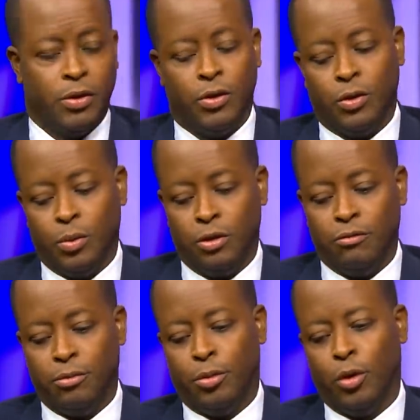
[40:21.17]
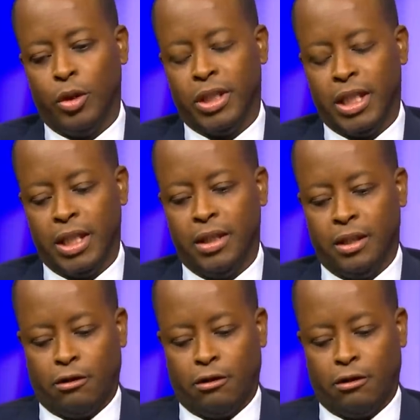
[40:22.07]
News and World Report. And the